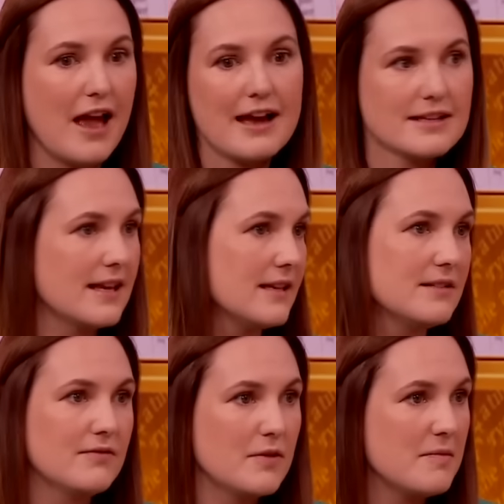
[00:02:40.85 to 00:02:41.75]

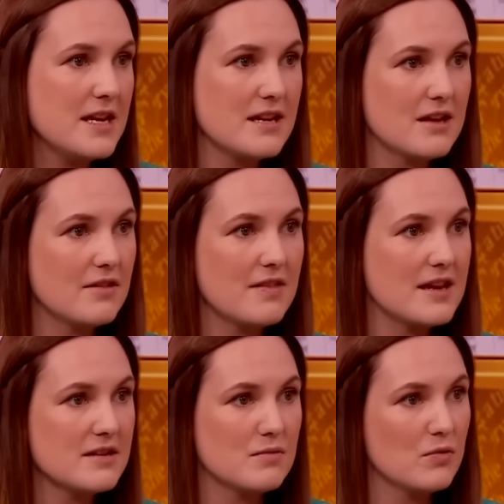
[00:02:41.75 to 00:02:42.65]
access from the media that
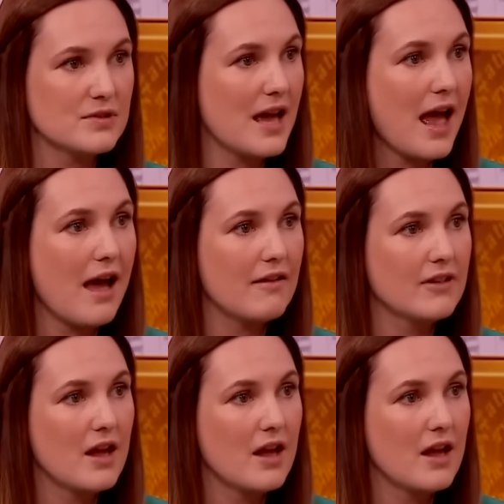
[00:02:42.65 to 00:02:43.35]
they didn't want to have.